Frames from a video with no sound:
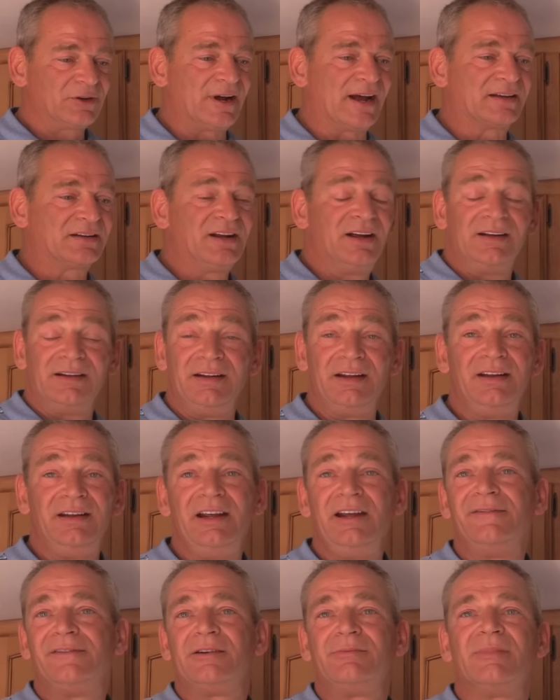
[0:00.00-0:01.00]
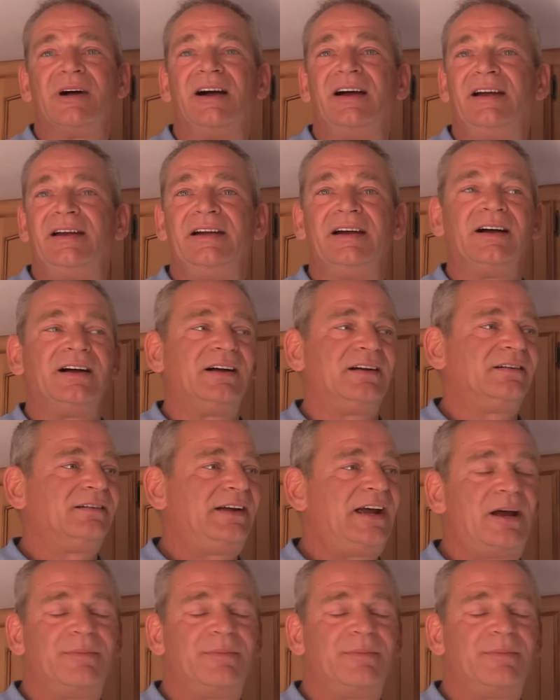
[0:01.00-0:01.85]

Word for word: Correct. Even my uh,